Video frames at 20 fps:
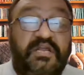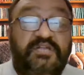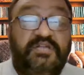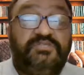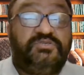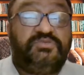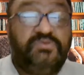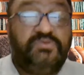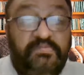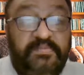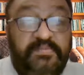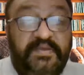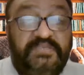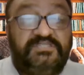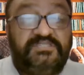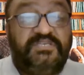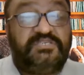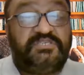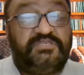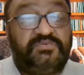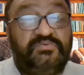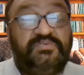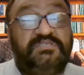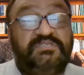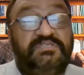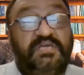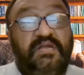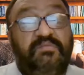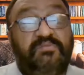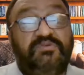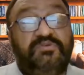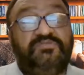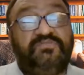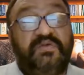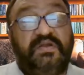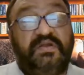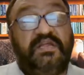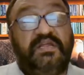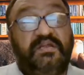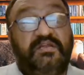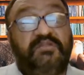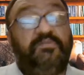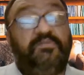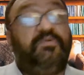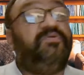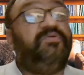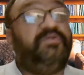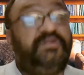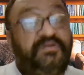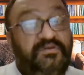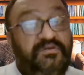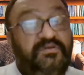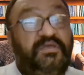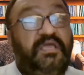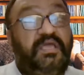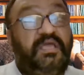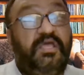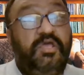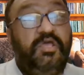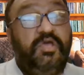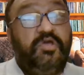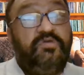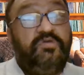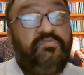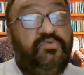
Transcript: It's so basic, students almost forget about it, okay?